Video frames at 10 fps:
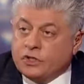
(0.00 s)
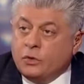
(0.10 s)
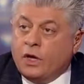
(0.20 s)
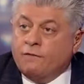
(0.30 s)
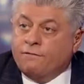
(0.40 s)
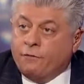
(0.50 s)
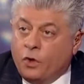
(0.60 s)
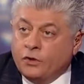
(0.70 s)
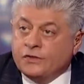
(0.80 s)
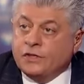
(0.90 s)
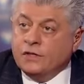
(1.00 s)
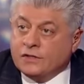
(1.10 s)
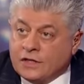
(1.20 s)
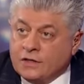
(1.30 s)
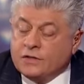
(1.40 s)
to a false
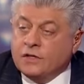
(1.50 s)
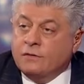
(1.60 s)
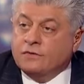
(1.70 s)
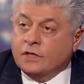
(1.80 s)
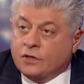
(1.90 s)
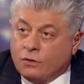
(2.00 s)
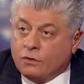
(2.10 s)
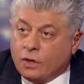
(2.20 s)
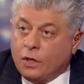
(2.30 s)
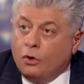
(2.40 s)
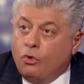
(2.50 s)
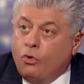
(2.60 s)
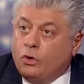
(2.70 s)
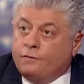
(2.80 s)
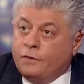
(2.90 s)
sense of security. Who
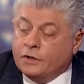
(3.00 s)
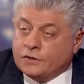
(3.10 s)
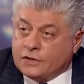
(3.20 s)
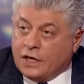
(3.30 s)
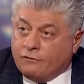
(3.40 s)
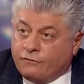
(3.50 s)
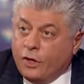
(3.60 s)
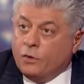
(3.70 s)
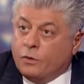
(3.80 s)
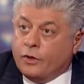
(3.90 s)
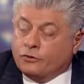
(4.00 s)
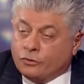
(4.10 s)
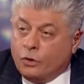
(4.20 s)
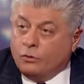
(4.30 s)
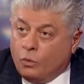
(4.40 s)
could feel safe with a
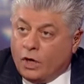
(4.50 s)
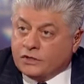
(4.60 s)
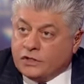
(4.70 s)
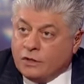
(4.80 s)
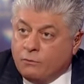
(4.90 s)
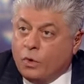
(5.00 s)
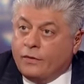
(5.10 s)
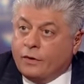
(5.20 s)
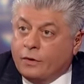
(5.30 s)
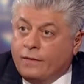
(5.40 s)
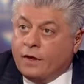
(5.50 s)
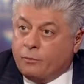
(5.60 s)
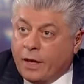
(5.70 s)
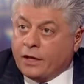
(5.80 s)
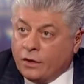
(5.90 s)
drone watching them while they're in their
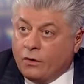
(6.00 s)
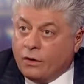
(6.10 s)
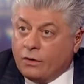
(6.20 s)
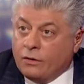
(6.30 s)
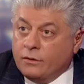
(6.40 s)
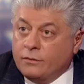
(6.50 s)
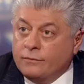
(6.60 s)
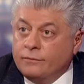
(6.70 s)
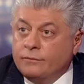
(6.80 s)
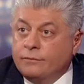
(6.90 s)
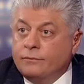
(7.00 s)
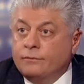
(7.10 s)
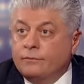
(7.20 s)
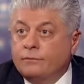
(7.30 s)
backyard? I mean, they can